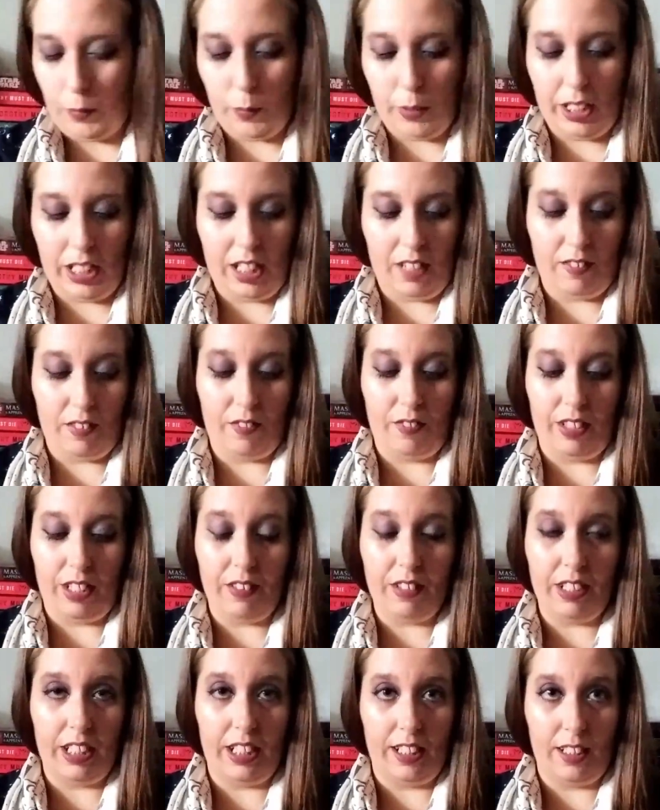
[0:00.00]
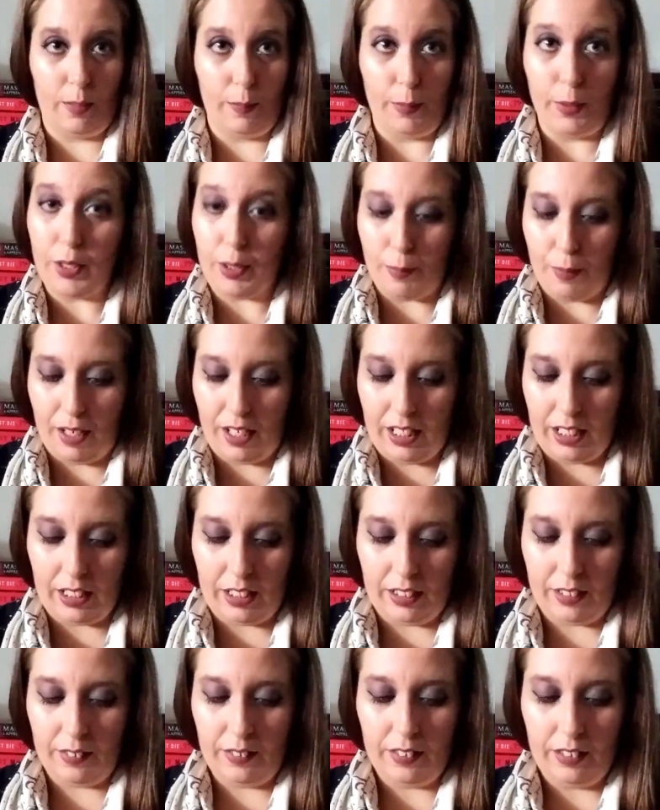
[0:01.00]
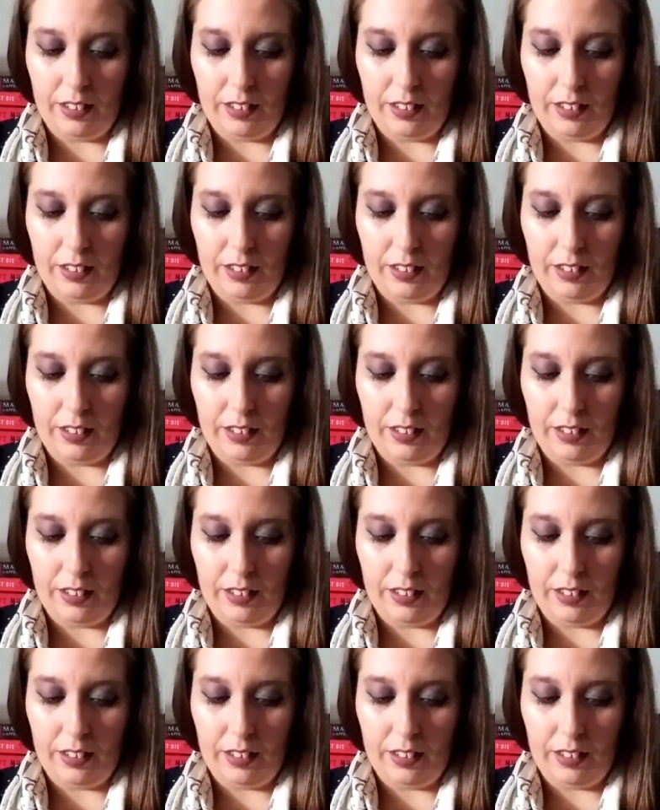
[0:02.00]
we have a very nice bookmark.